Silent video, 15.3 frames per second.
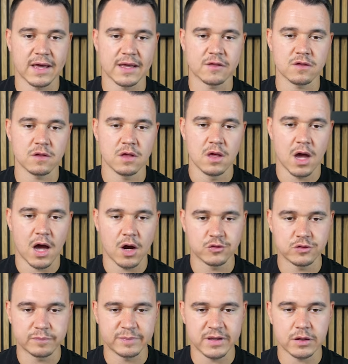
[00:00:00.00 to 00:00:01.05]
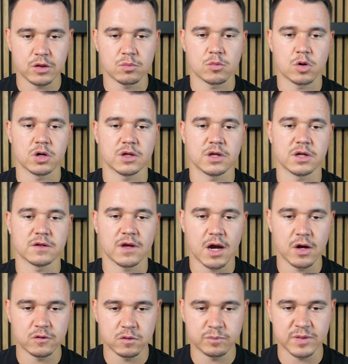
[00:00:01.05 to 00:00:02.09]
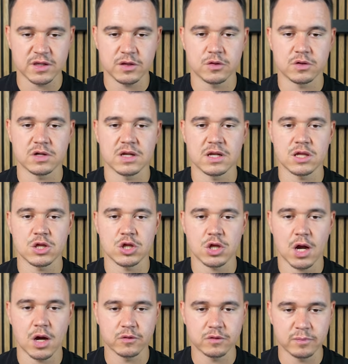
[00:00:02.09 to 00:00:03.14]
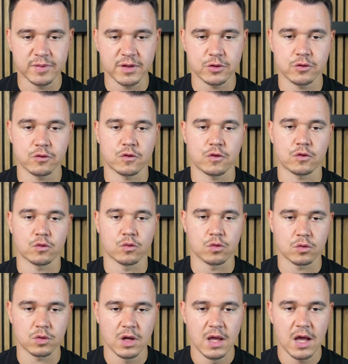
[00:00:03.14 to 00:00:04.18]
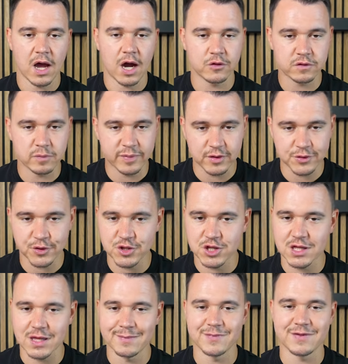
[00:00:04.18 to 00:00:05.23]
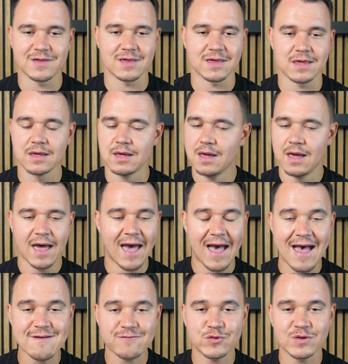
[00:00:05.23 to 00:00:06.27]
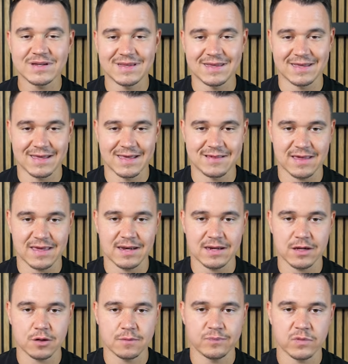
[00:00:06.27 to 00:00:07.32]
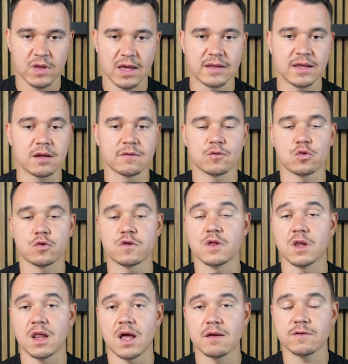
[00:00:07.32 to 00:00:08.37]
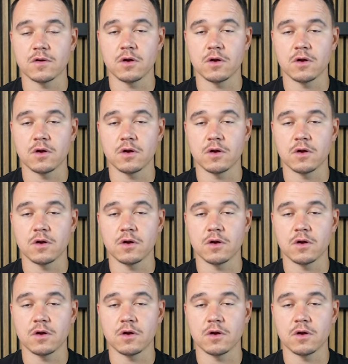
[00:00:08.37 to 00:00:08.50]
Ads? How to pick your market, how to pick your niche, how to build your store, how to build your GMC. Everything is in here. And then, of course, the live